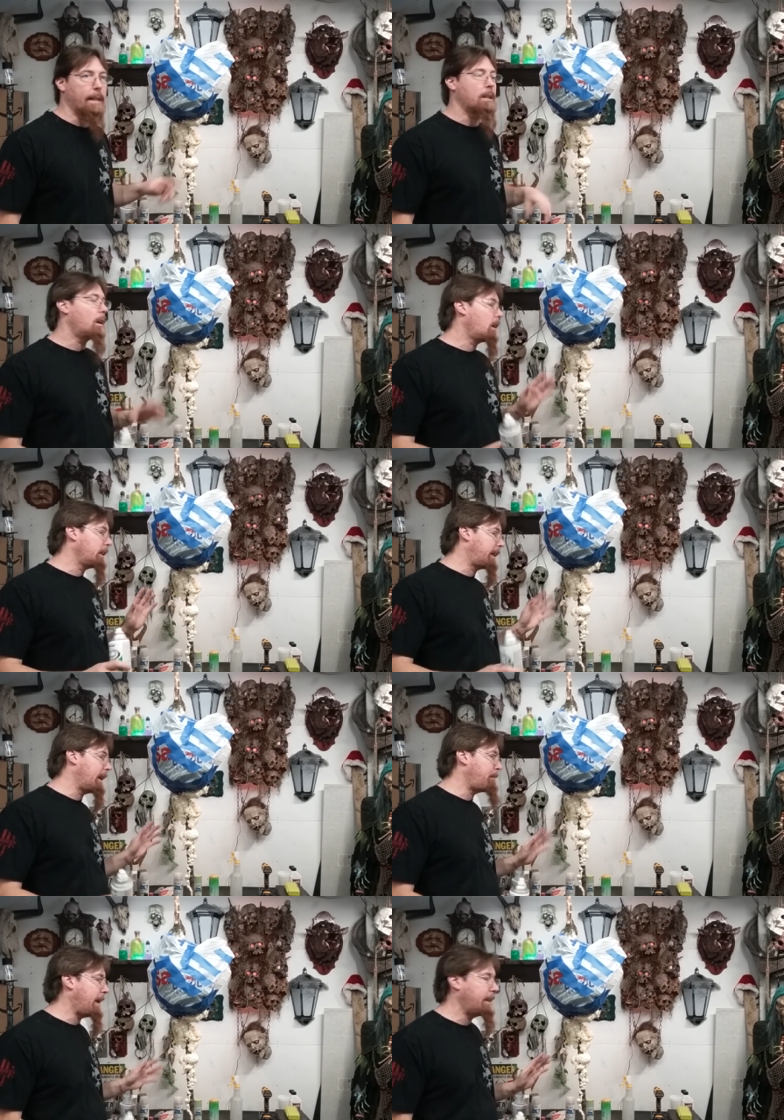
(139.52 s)
like, oh, you
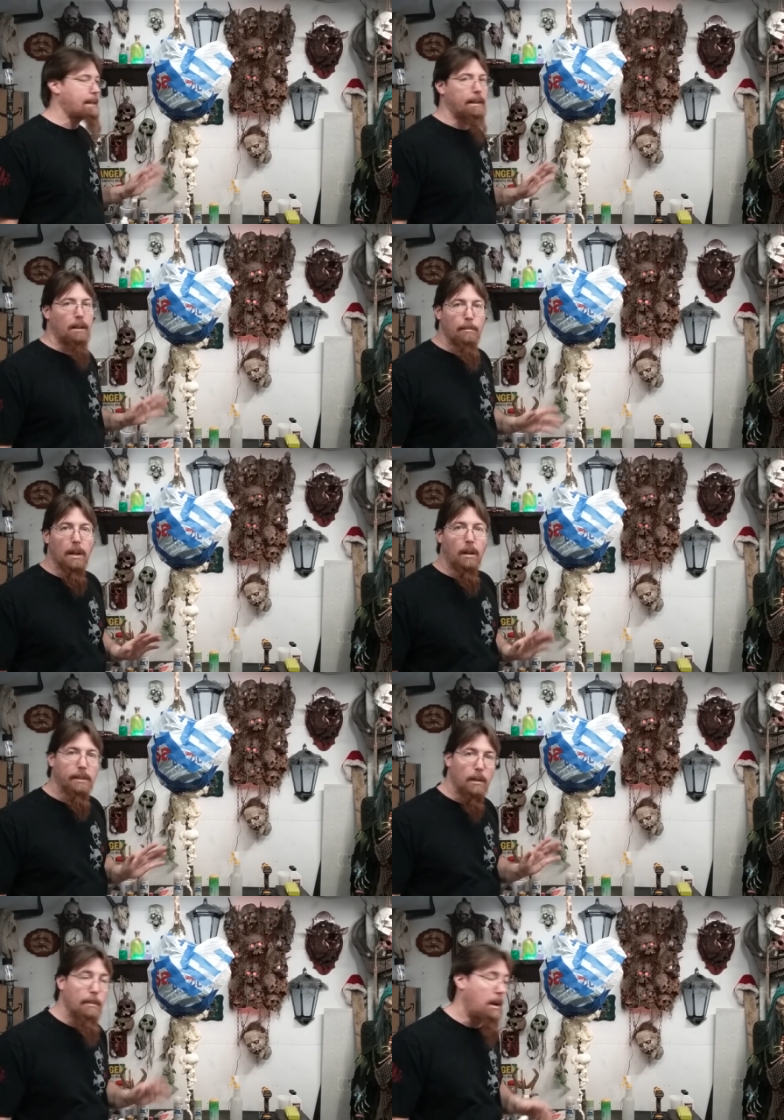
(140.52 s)
can't paint that, it'll
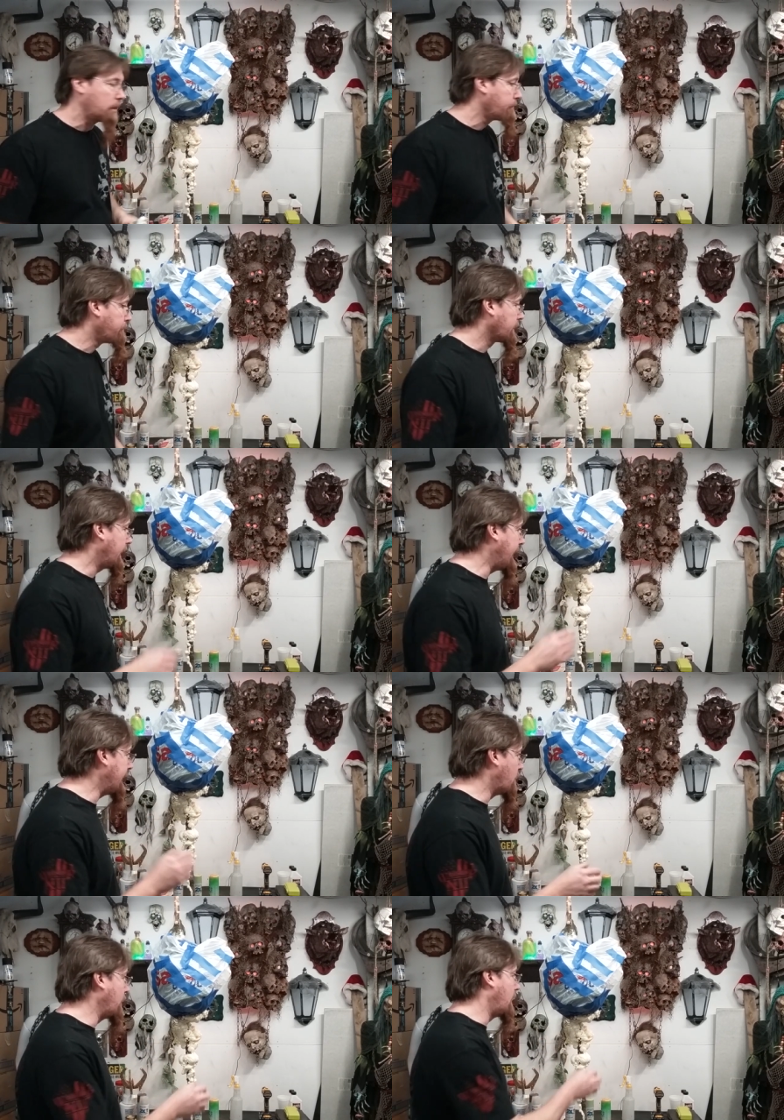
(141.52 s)
melt, it'll melt.
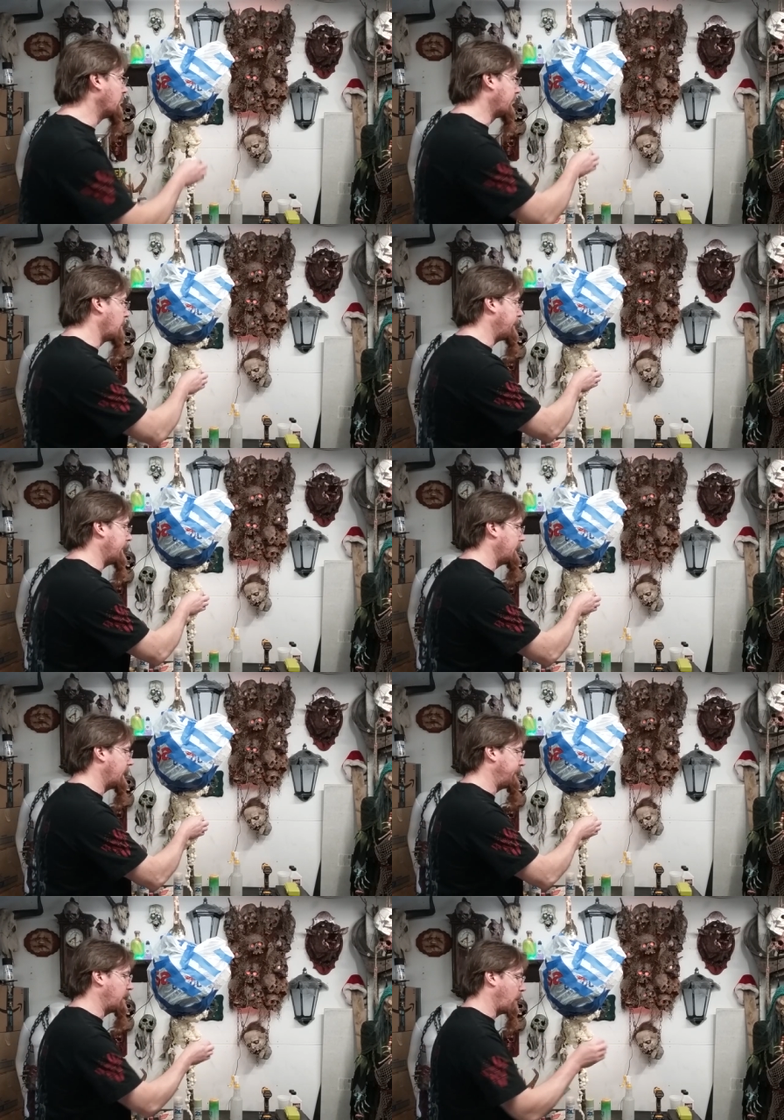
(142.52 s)
And it will a little bit
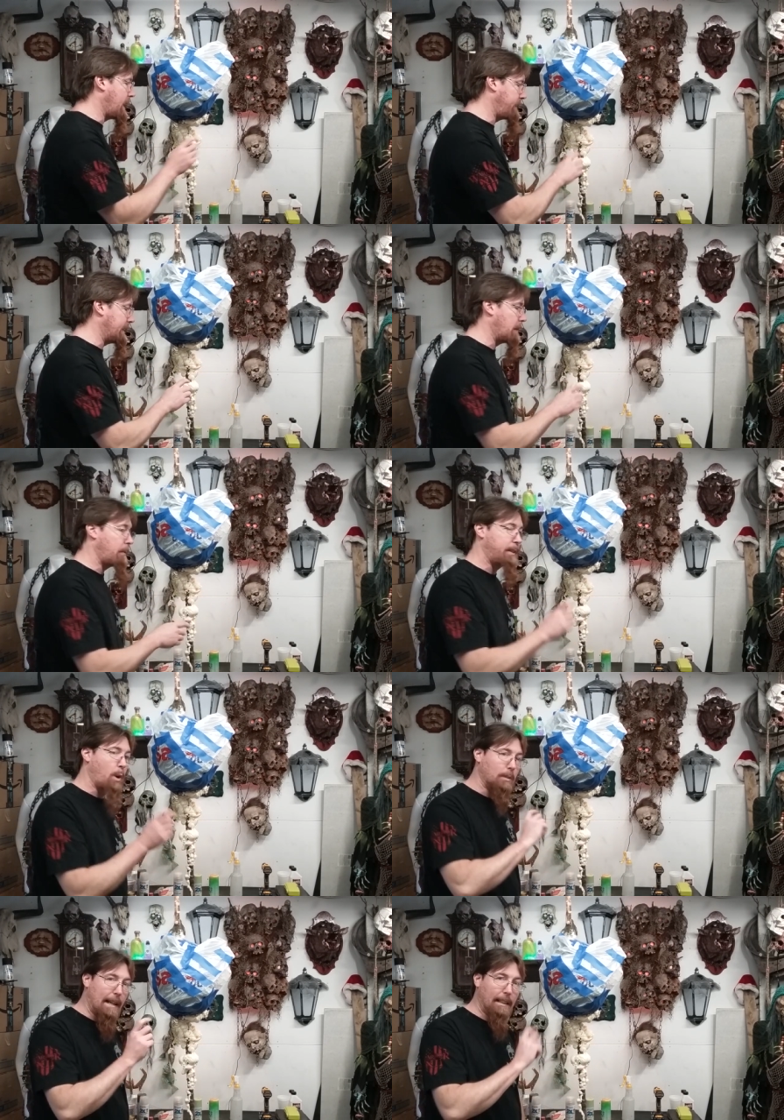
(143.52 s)
if you go heavy on it, but if you
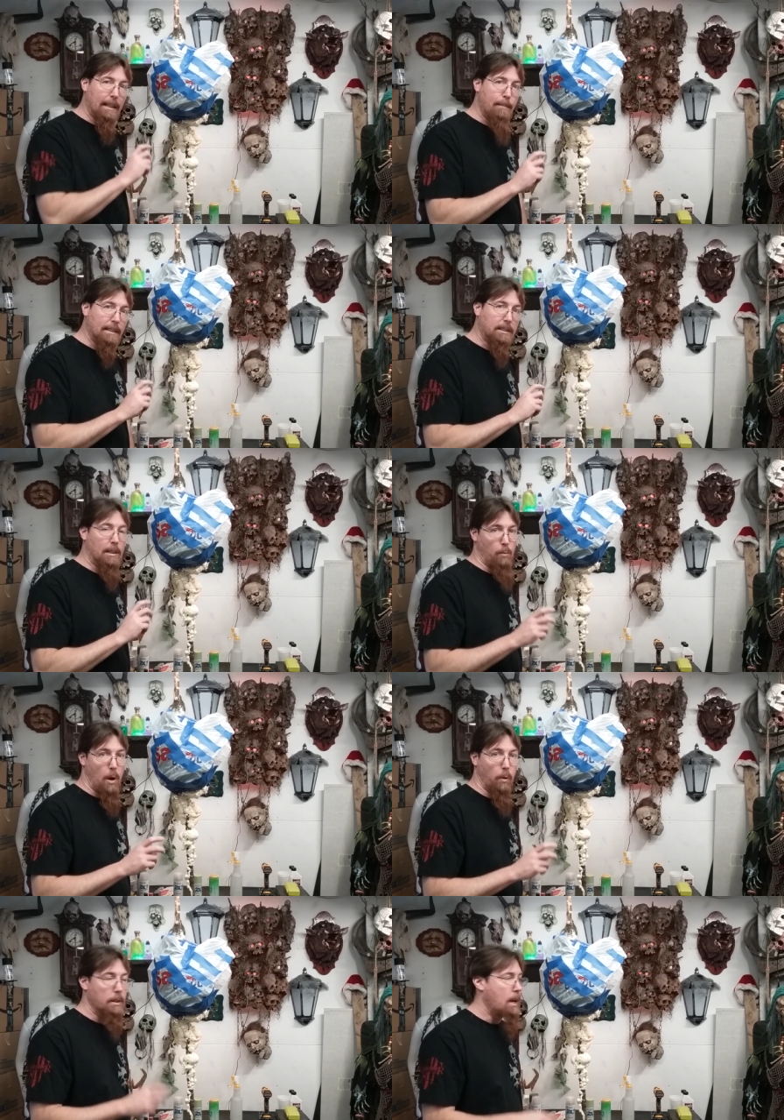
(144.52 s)
go lightly and mist, it
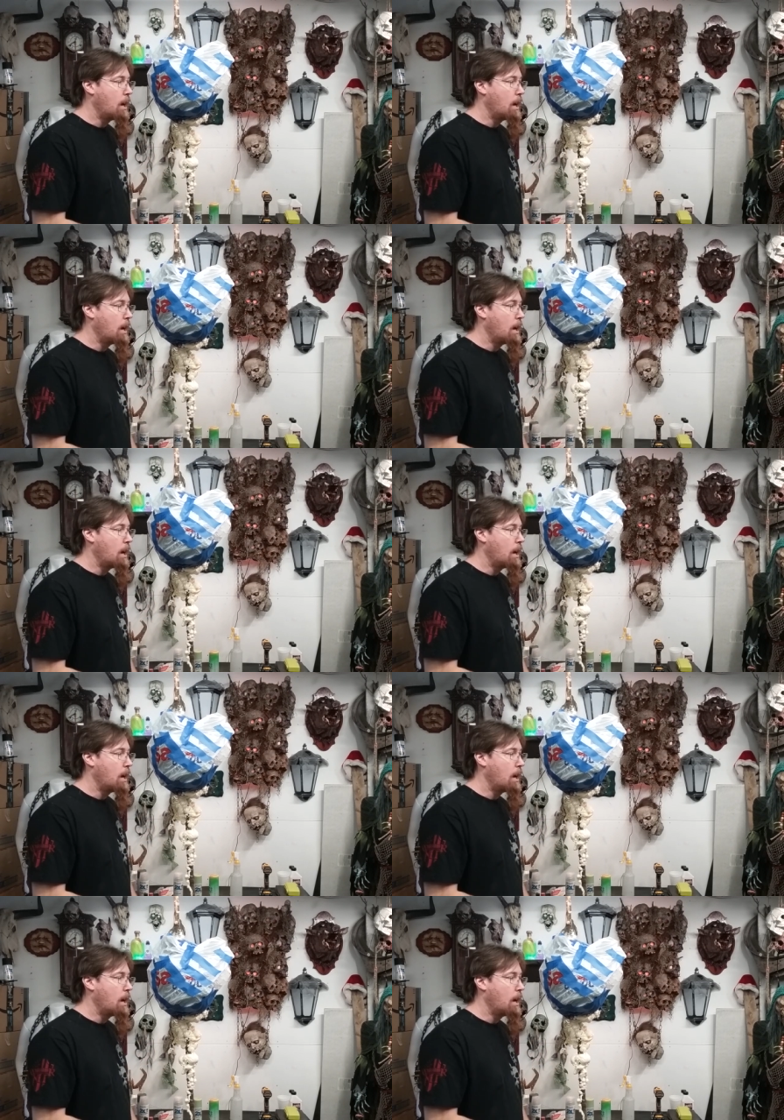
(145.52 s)
won't.